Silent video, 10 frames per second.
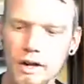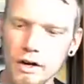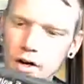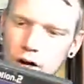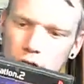let
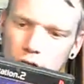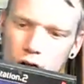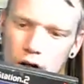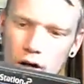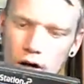her,
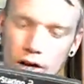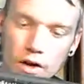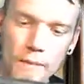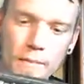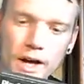
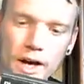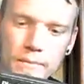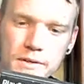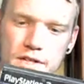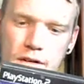I'd pick it
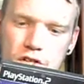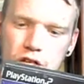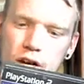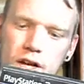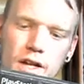up and see if she
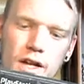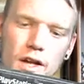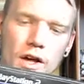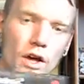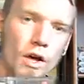liked it.
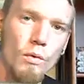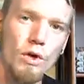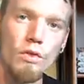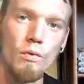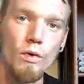
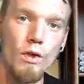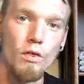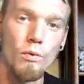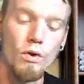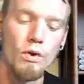We
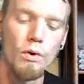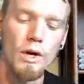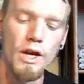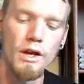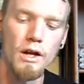threw it
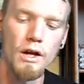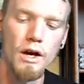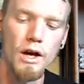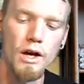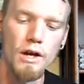in
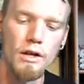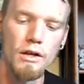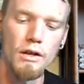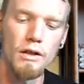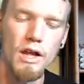
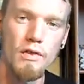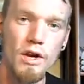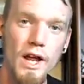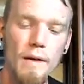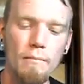the other
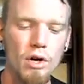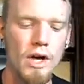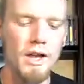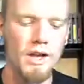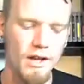day and
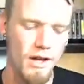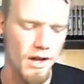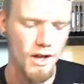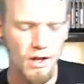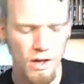played it.
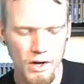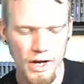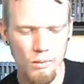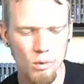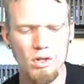You
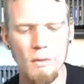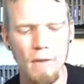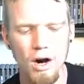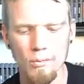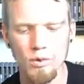kind of roll a
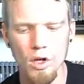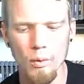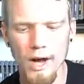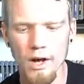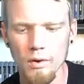marble
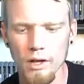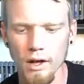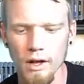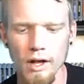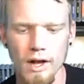around
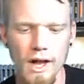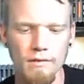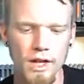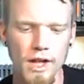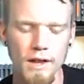and have
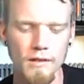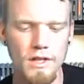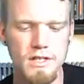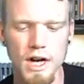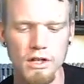to hit
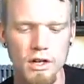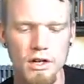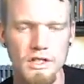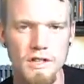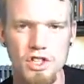these
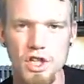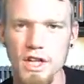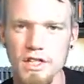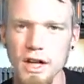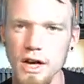colors and then
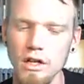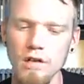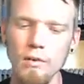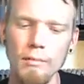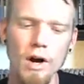change the color
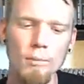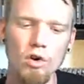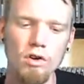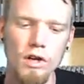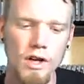of your
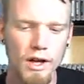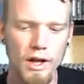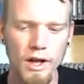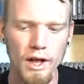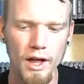marble
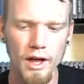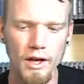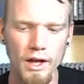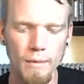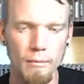and
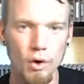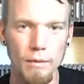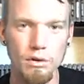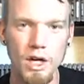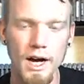hit more
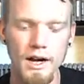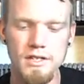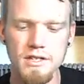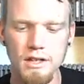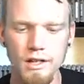blocks.